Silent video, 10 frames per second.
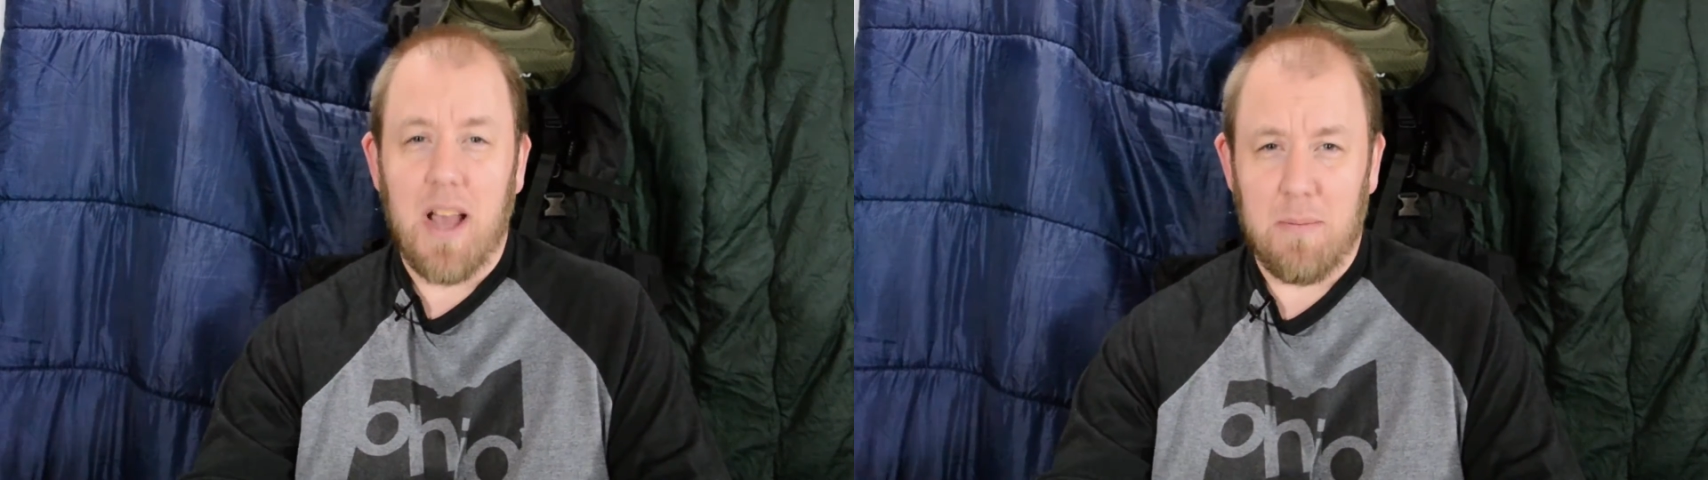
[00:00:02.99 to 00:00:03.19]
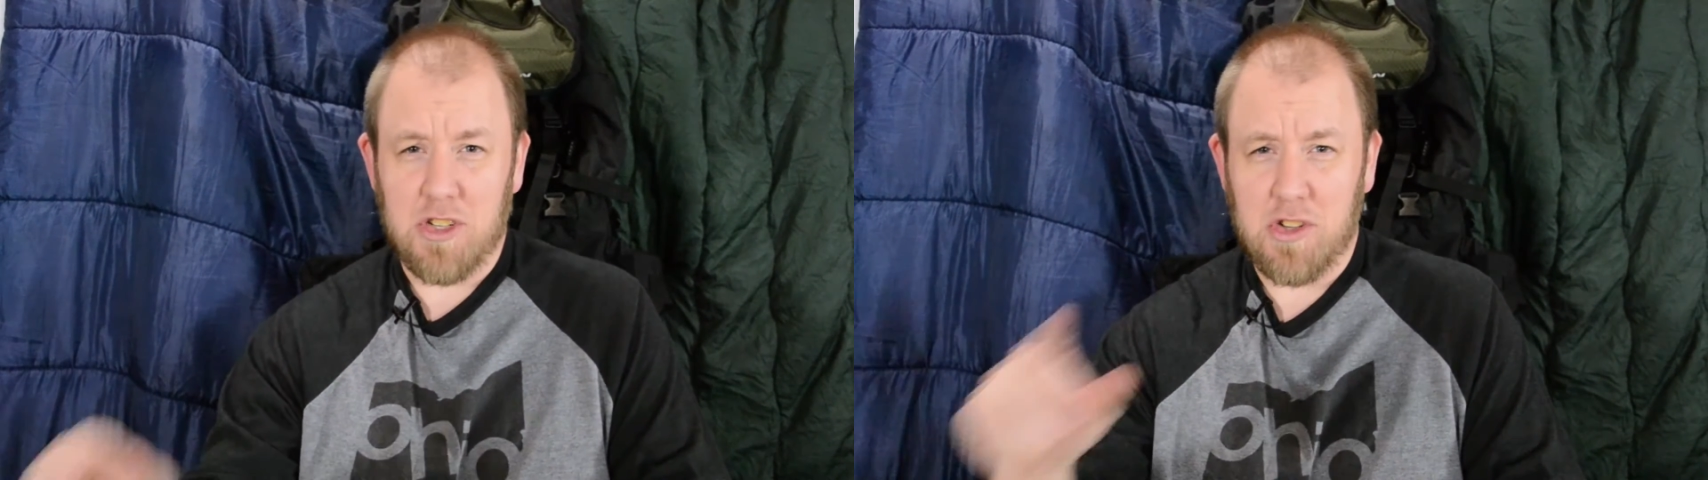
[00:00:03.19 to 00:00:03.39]

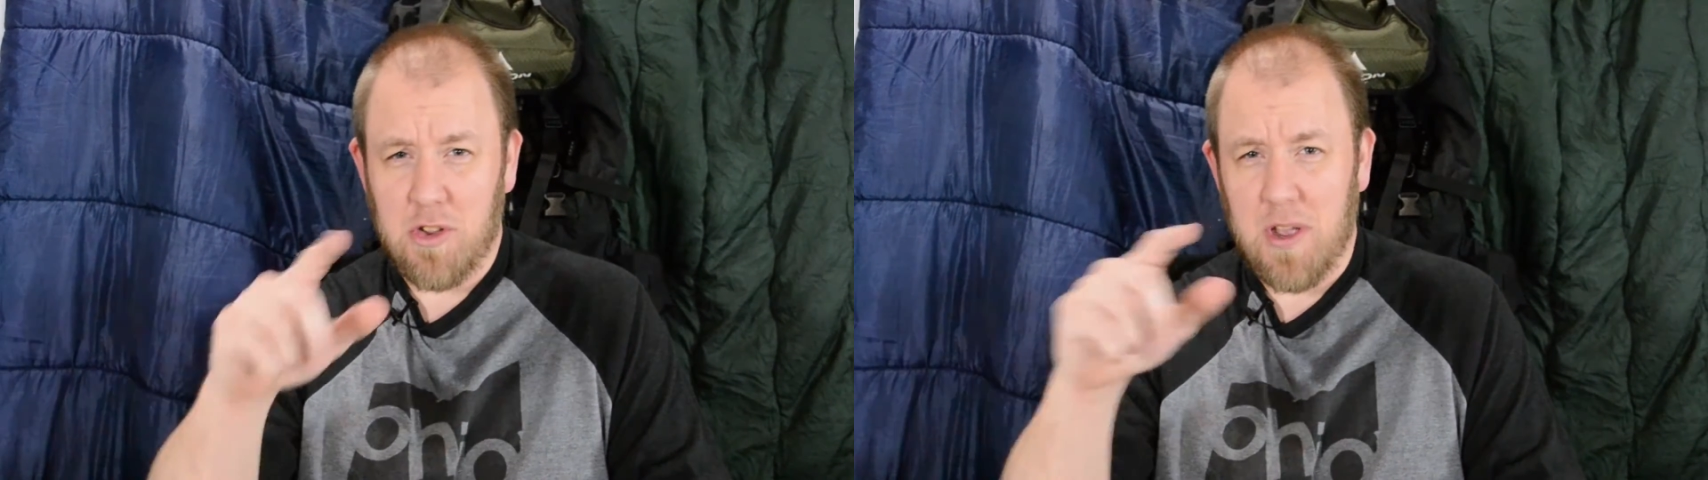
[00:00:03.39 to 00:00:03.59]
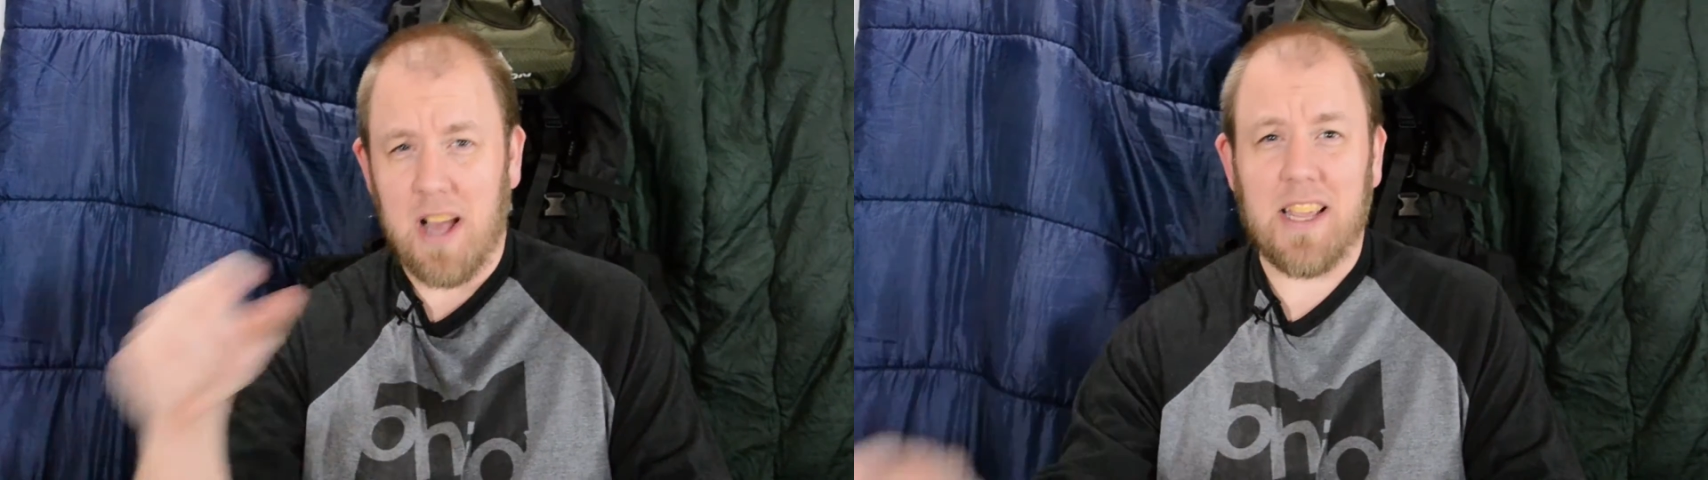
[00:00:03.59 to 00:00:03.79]
I'm going to show
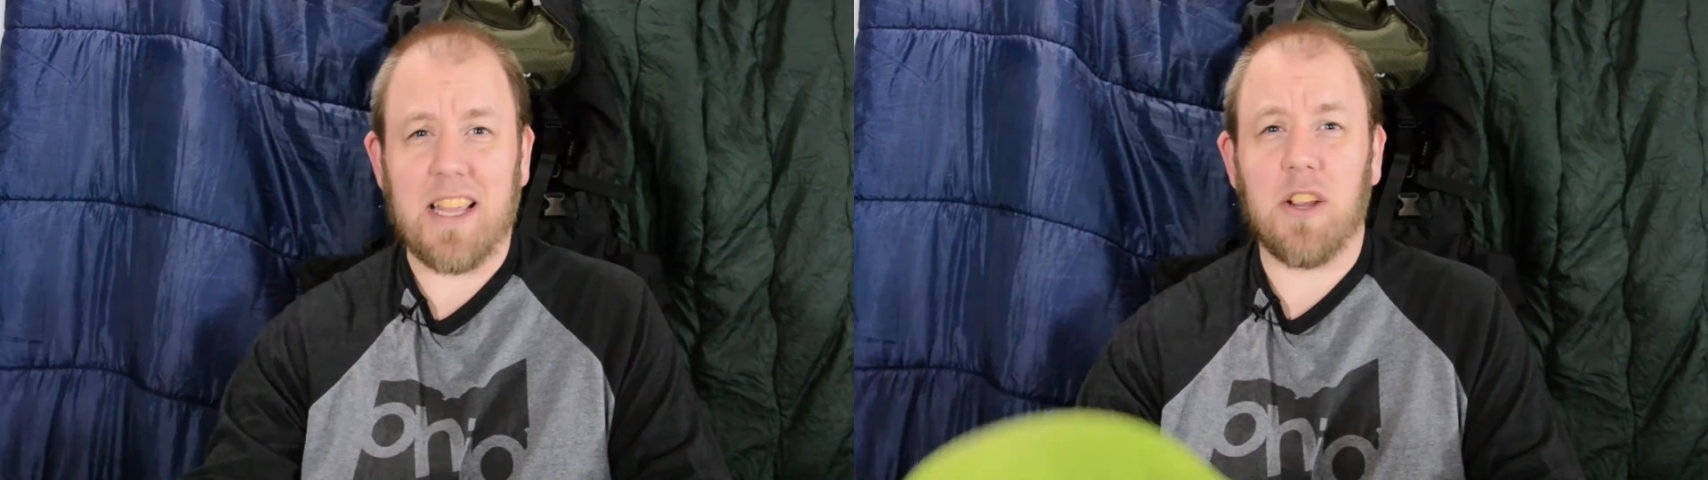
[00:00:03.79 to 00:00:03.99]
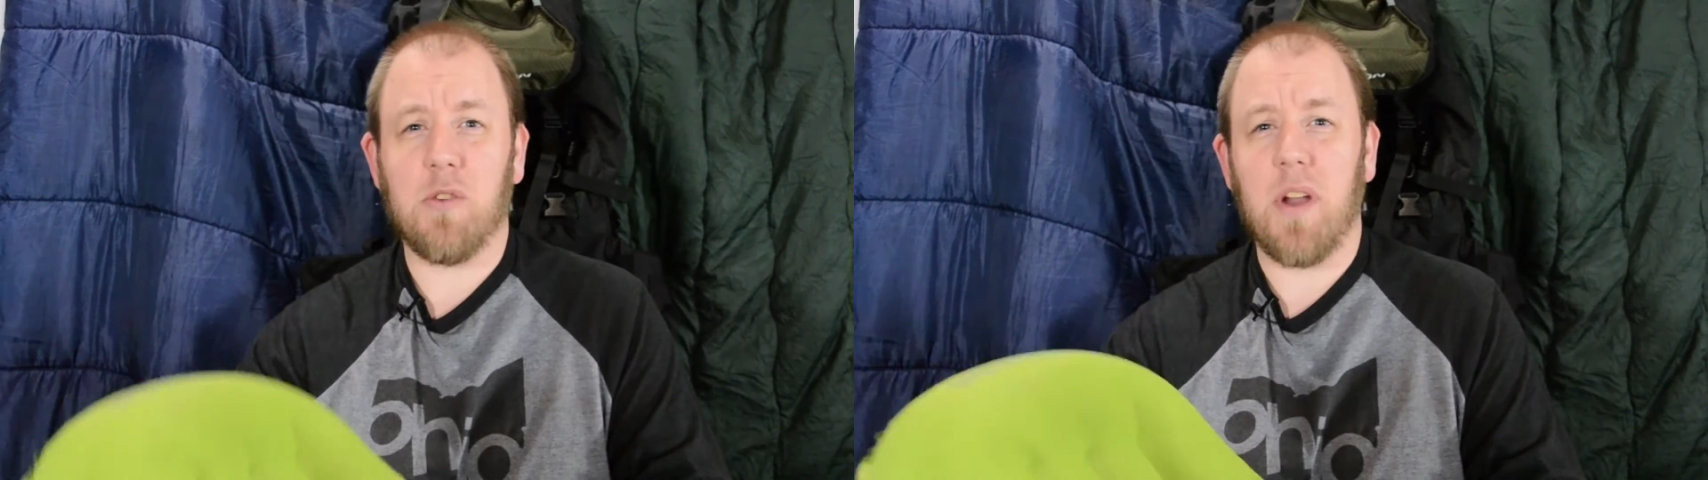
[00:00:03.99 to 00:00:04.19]
you how to
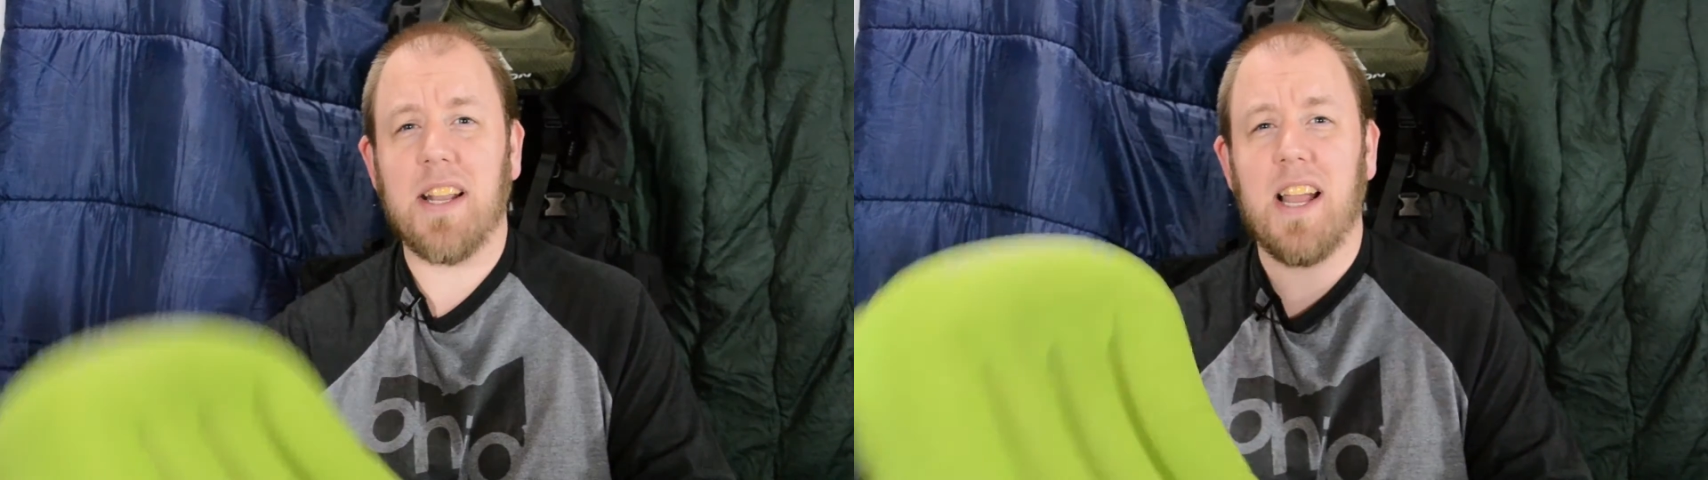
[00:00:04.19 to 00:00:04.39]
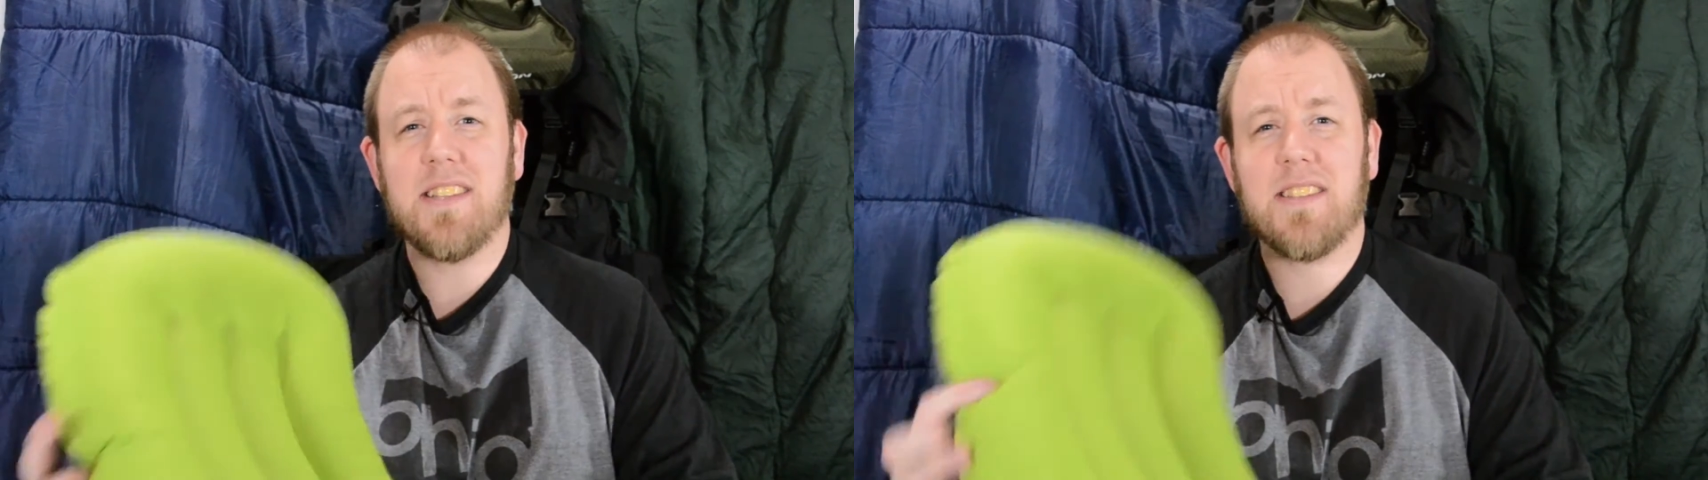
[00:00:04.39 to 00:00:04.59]
get a great
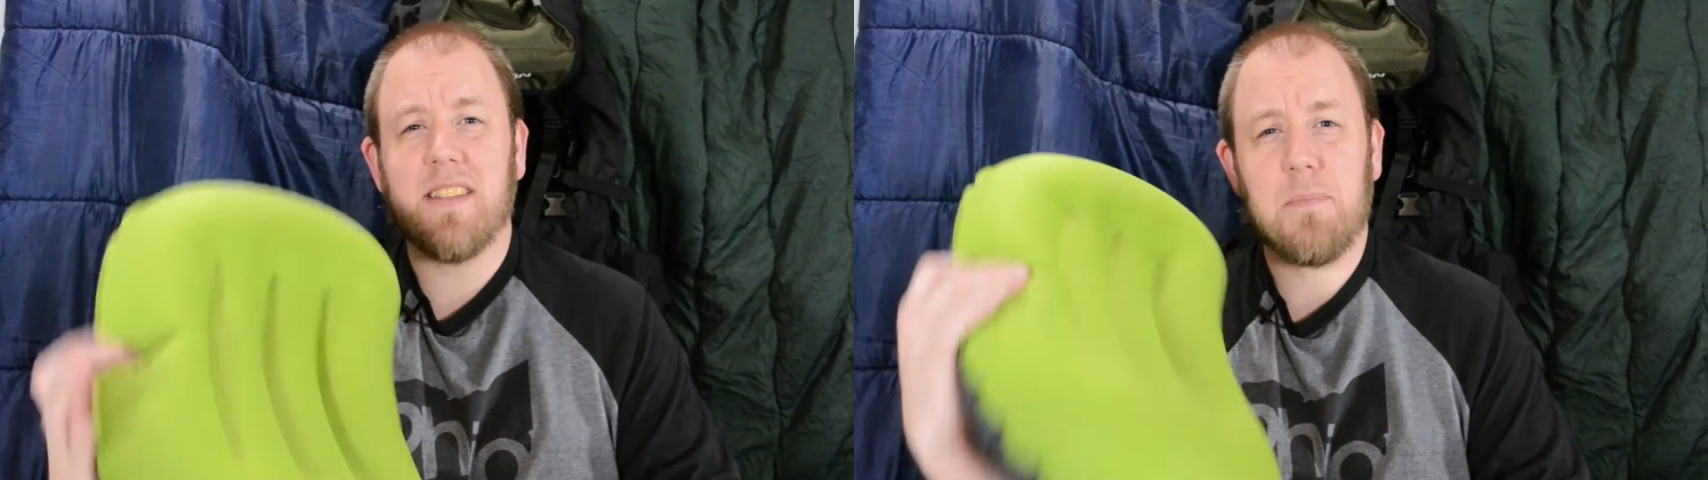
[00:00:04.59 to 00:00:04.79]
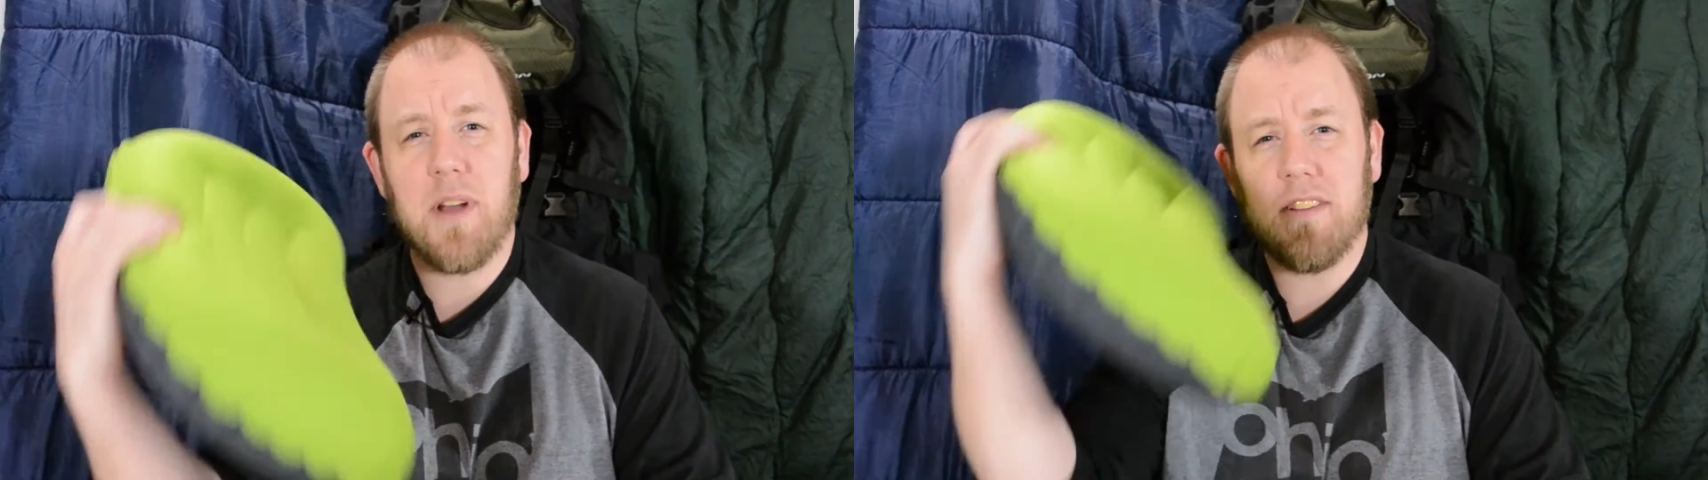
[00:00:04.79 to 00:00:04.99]
night's
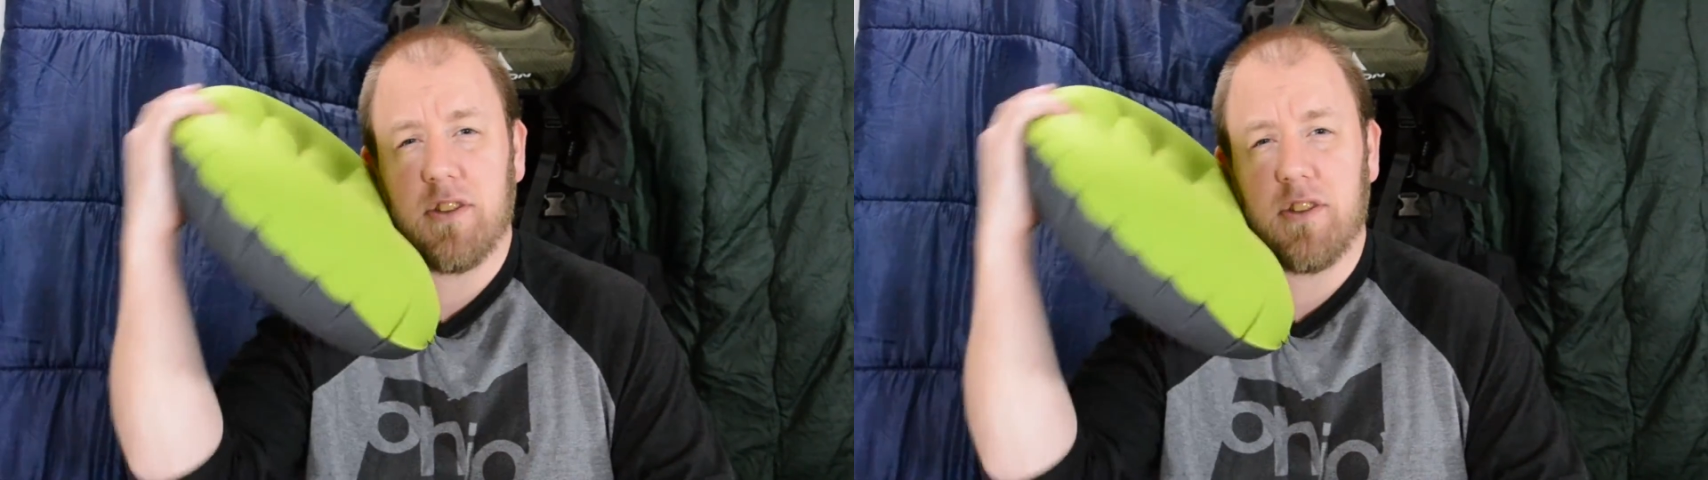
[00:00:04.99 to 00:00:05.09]
sleep on the